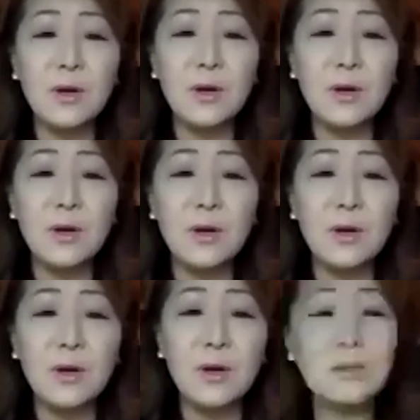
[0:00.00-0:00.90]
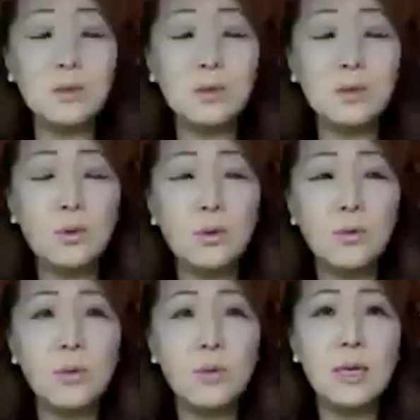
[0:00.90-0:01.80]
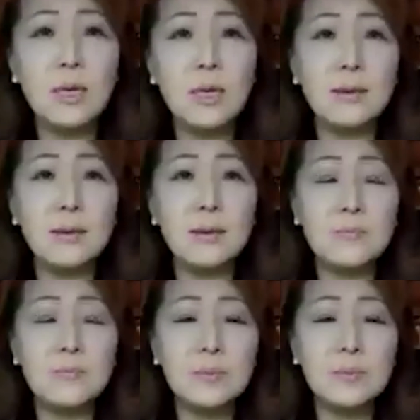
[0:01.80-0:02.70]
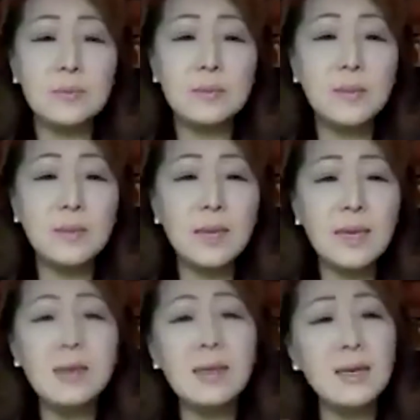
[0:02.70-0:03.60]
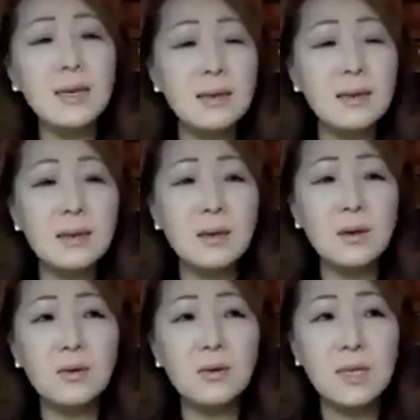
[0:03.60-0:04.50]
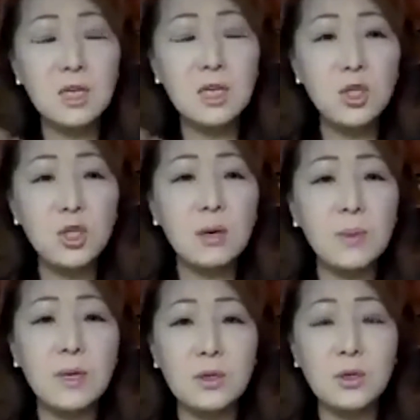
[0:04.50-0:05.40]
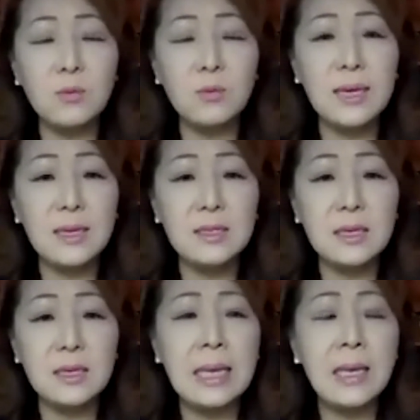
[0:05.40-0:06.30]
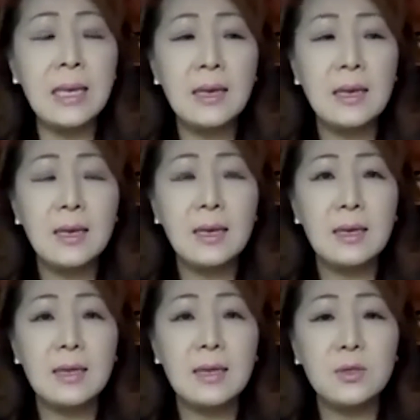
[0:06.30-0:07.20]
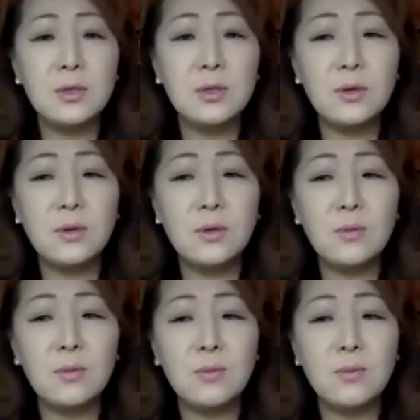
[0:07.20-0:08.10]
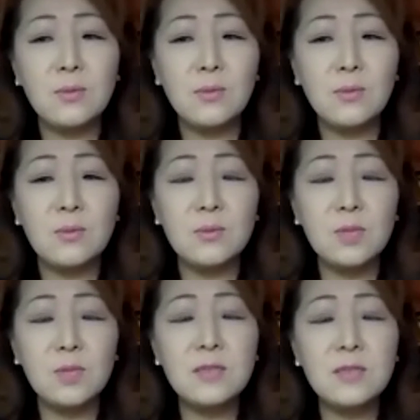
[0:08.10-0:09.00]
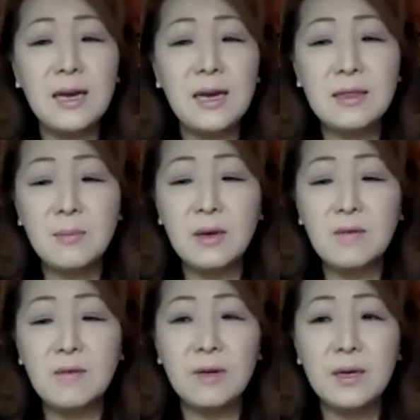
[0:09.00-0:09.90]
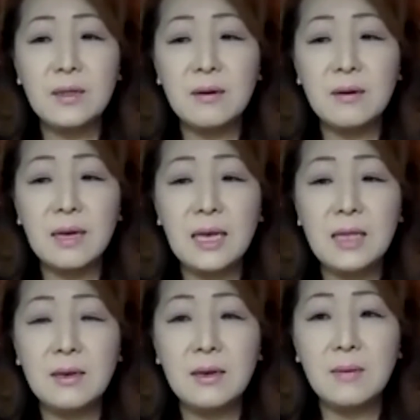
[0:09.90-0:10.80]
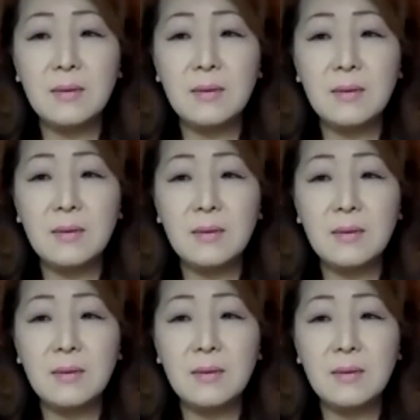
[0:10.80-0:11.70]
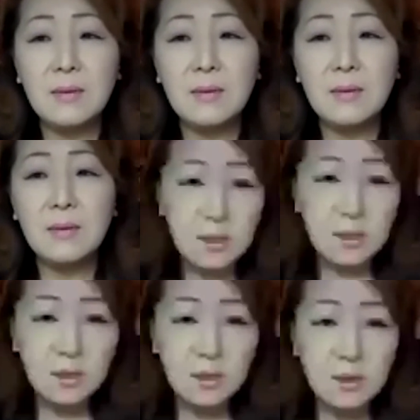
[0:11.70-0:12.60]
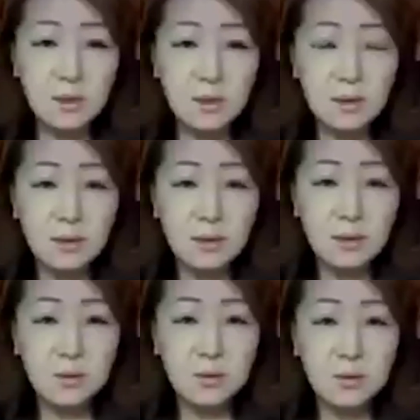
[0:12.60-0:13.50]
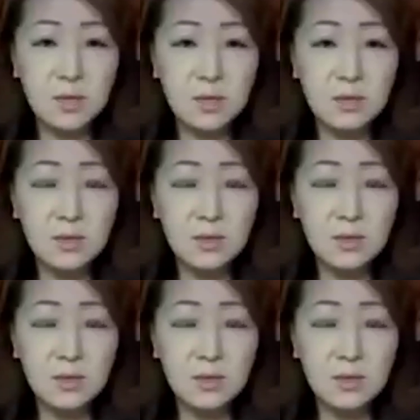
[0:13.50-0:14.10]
my father is a North Korean. And again, touching upon the humanity. And so just the fact that my father ended up meeting with Kim Il sung was